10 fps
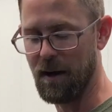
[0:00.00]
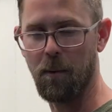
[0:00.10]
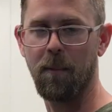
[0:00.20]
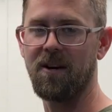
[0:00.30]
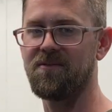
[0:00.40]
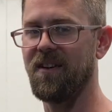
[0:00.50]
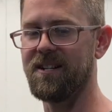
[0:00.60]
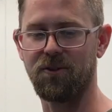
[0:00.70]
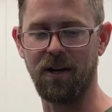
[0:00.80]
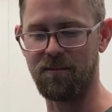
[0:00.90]
couple of pairs of
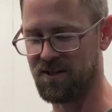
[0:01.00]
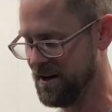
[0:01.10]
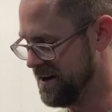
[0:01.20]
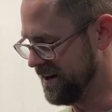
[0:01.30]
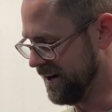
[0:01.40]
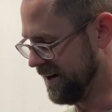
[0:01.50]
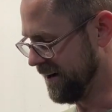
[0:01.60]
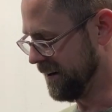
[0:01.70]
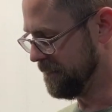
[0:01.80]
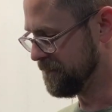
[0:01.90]
vice grips.
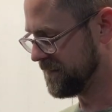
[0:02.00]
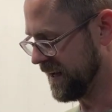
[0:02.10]
I